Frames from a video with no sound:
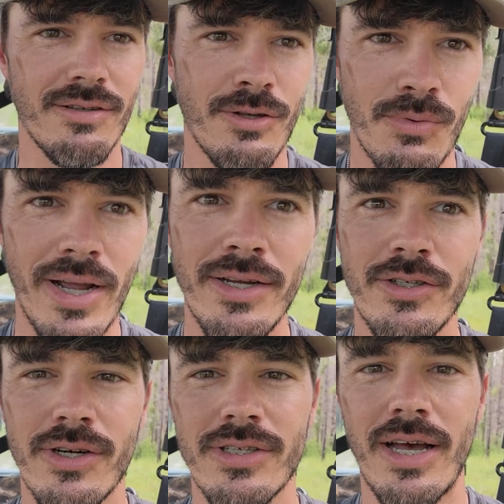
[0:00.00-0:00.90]
The
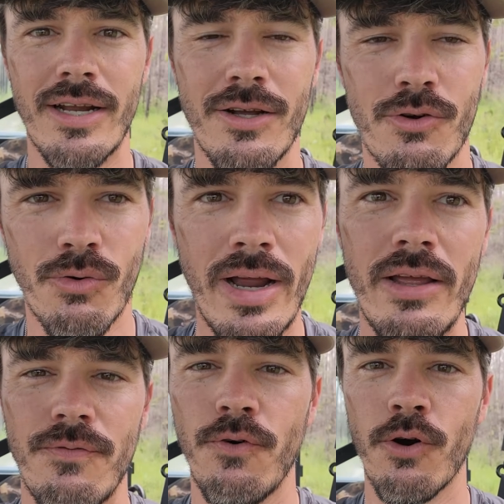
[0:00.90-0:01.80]
Ranger has got a
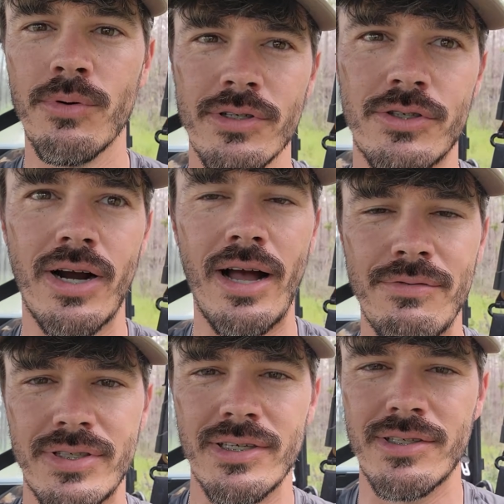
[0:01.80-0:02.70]
great four-wheel
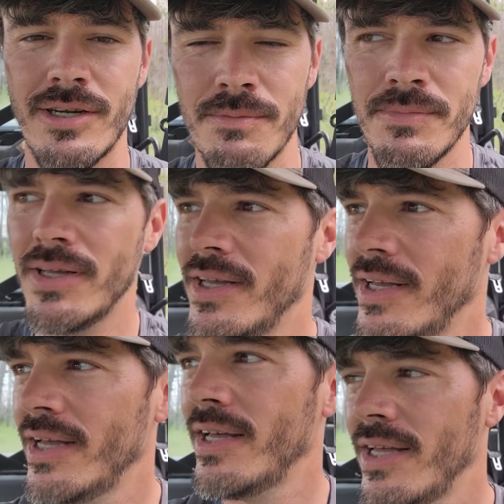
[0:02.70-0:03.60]
drive system
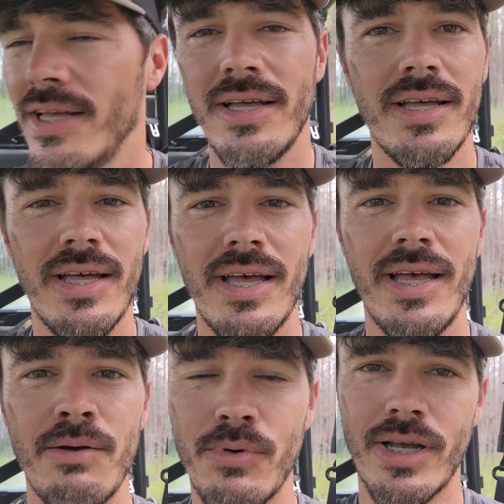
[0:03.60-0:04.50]

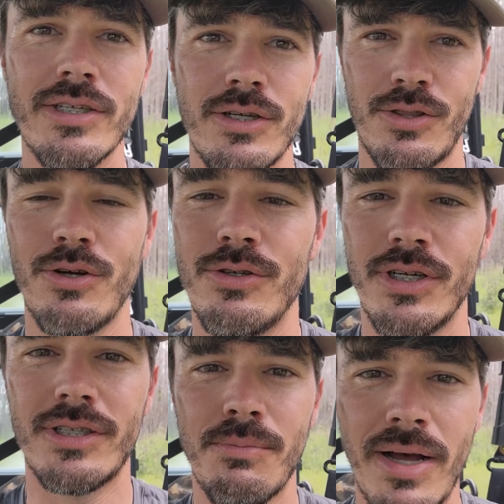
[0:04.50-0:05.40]
and will get you through
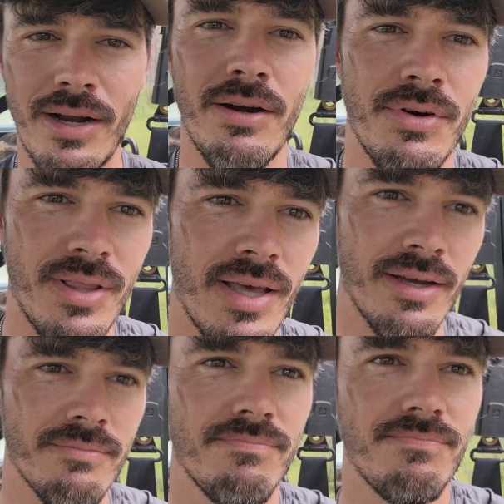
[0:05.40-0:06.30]
just about everything.